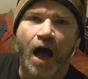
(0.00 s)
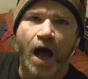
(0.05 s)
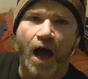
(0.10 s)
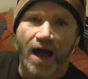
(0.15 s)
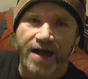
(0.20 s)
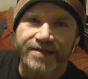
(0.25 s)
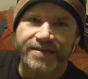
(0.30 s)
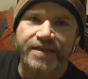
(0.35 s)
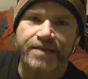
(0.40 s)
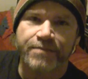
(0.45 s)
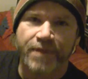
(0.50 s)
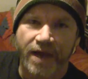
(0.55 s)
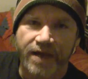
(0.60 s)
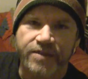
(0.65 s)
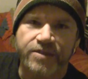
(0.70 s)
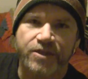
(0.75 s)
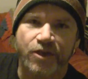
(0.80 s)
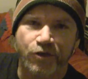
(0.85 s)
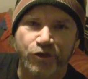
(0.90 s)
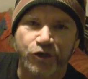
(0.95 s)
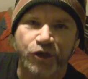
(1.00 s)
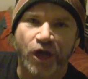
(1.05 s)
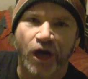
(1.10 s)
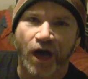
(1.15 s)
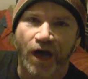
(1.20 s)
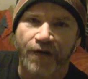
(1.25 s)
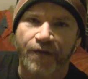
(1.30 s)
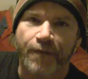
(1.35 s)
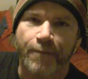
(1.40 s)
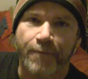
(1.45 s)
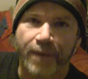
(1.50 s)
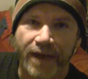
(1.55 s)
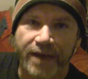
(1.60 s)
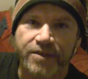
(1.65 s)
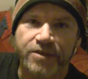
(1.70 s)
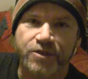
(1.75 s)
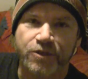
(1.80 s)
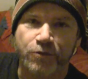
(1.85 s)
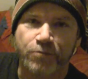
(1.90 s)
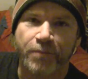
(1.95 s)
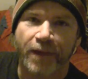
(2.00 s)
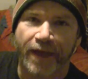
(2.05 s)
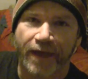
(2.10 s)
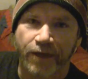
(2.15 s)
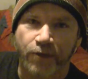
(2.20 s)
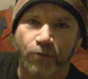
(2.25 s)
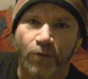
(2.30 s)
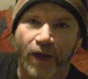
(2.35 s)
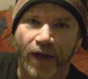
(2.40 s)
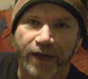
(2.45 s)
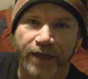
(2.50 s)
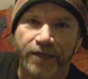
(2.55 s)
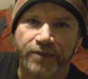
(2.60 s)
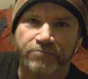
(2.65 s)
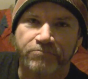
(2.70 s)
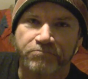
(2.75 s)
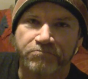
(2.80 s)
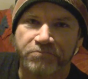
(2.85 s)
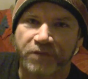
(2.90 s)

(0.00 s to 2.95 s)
I see Mike Scioscia on the Meiser bandwagon